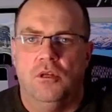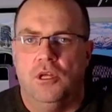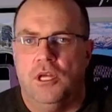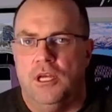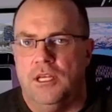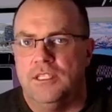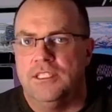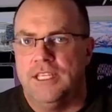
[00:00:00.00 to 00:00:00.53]

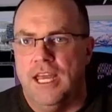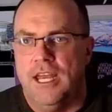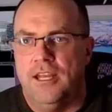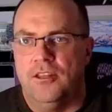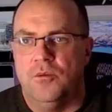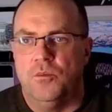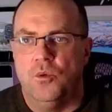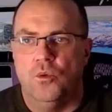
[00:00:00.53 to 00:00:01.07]
scanning
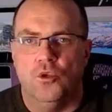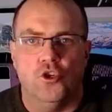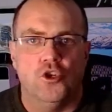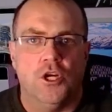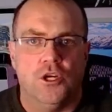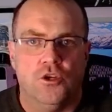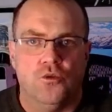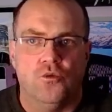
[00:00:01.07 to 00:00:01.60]
the pool. You're
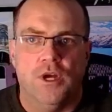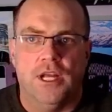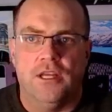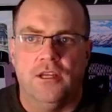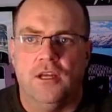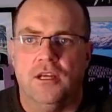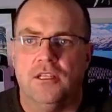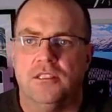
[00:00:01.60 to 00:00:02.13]
not going to
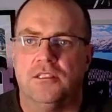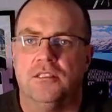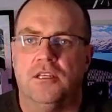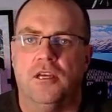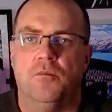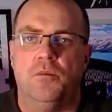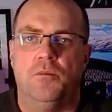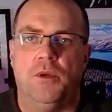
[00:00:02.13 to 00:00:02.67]
recognize
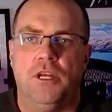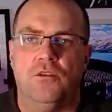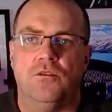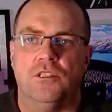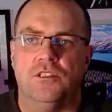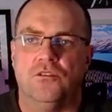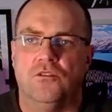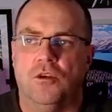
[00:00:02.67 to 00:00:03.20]

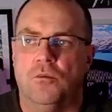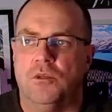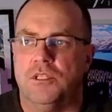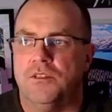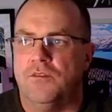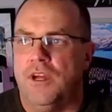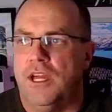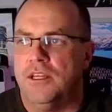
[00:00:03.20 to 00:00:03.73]
patrons in trouble as
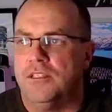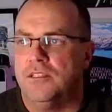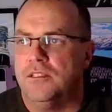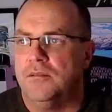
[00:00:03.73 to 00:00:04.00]
fast.